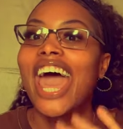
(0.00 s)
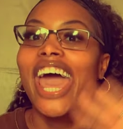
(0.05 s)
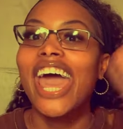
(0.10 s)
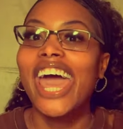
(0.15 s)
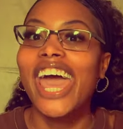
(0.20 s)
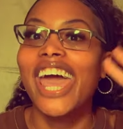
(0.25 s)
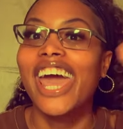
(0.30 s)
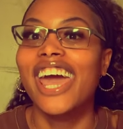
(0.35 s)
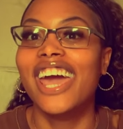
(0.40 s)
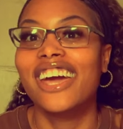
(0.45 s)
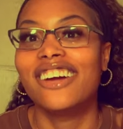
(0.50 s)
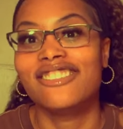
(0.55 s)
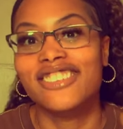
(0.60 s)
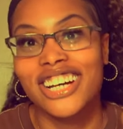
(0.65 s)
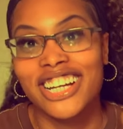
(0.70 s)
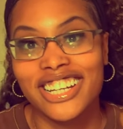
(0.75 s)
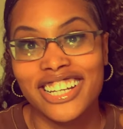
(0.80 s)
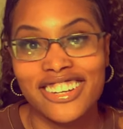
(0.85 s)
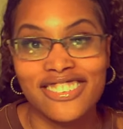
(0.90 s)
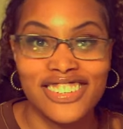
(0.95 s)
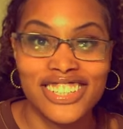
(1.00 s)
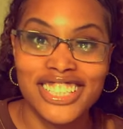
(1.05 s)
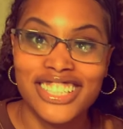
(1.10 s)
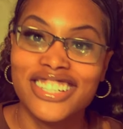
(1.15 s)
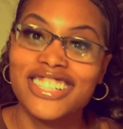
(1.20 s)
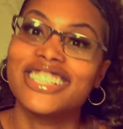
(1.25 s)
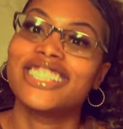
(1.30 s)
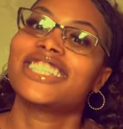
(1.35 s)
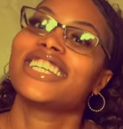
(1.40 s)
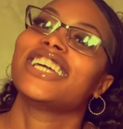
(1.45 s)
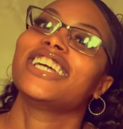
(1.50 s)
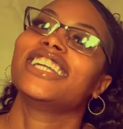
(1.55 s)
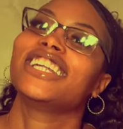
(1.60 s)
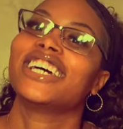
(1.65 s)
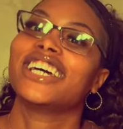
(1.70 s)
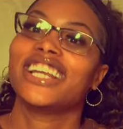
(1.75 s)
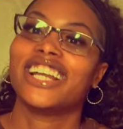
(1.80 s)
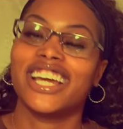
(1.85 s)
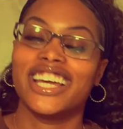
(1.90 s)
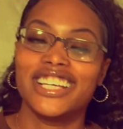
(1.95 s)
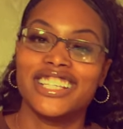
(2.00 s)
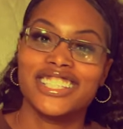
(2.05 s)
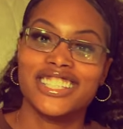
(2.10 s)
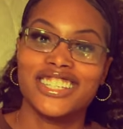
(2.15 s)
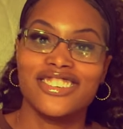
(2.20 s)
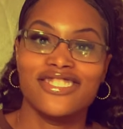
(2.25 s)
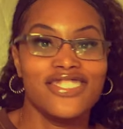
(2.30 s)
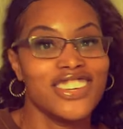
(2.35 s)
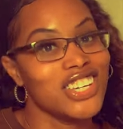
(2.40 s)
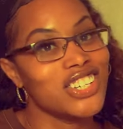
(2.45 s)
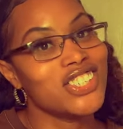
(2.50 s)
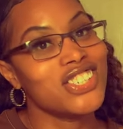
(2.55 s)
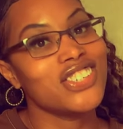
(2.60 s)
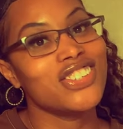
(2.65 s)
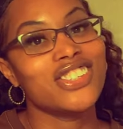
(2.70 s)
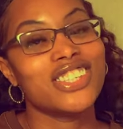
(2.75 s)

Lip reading: Hey, my name is Christina. Nice to meet you.